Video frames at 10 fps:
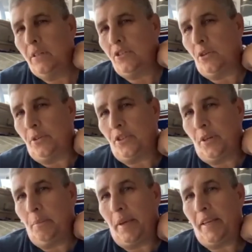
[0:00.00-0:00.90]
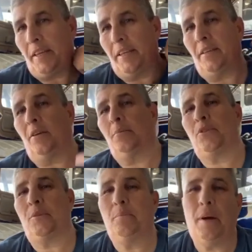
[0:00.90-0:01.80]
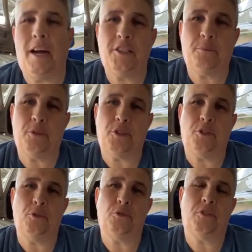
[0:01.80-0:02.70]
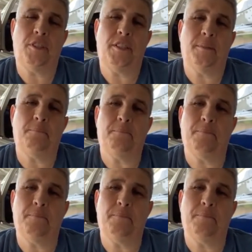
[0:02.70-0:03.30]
so it's going to make it almost impossible to use the